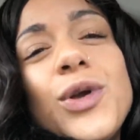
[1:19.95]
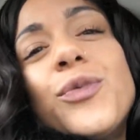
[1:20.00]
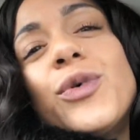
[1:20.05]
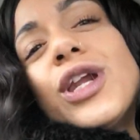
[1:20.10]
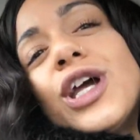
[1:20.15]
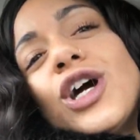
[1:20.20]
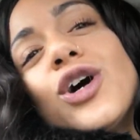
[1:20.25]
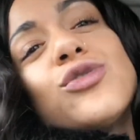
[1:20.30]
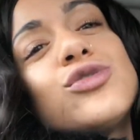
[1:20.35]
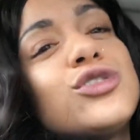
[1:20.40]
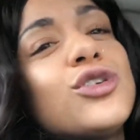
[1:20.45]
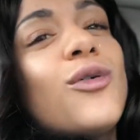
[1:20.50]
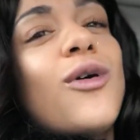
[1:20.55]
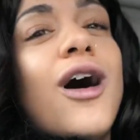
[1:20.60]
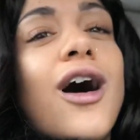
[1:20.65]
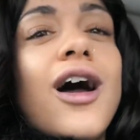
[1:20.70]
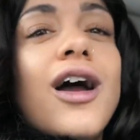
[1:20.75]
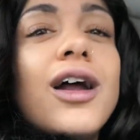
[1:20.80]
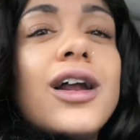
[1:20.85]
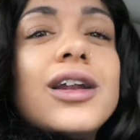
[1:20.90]
we wouldn't go so
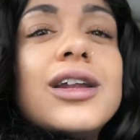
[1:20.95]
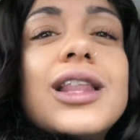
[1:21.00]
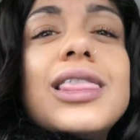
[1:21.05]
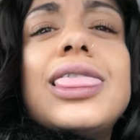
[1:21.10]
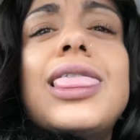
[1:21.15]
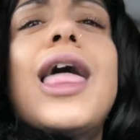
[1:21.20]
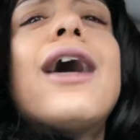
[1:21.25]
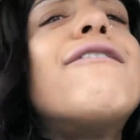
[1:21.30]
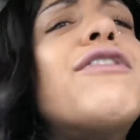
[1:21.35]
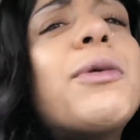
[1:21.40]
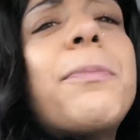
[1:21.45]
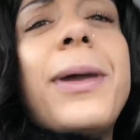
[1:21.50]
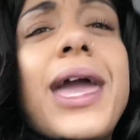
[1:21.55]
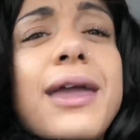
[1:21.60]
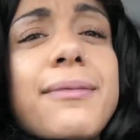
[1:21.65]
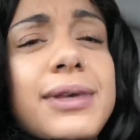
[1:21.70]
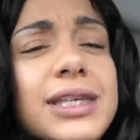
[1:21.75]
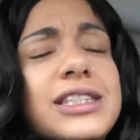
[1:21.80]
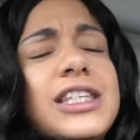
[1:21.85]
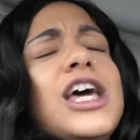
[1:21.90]
hard. Love you,
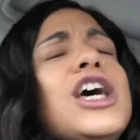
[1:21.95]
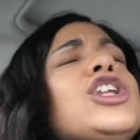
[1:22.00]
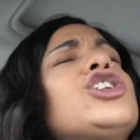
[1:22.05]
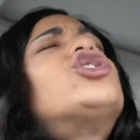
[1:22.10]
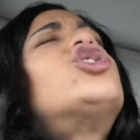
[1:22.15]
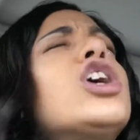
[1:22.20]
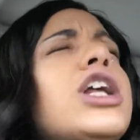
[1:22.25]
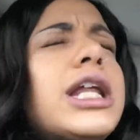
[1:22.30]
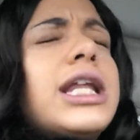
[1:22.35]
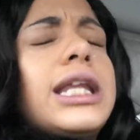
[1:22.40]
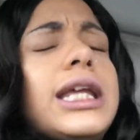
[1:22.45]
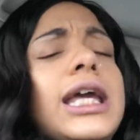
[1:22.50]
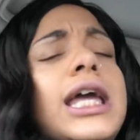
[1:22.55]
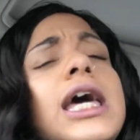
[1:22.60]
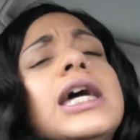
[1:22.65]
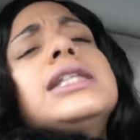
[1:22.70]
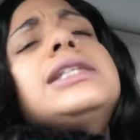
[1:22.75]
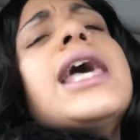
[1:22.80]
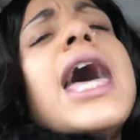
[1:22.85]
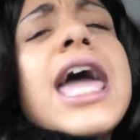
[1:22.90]
babies. Trinity,
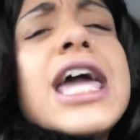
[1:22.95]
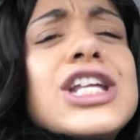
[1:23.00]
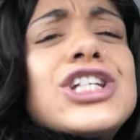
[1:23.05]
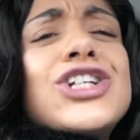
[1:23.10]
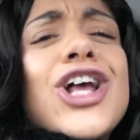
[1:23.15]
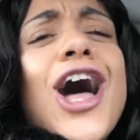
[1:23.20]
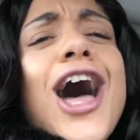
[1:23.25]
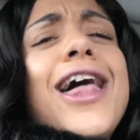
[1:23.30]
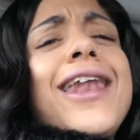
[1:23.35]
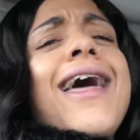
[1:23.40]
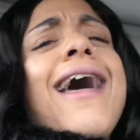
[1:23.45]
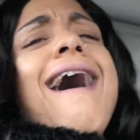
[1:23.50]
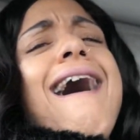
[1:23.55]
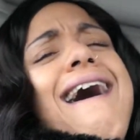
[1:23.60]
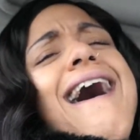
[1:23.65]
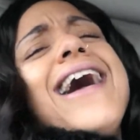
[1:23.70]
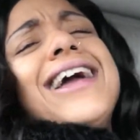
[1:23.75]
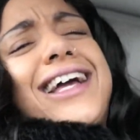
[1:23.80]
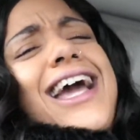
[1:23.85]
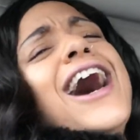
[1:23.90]
Tajon,
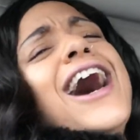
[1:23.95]
and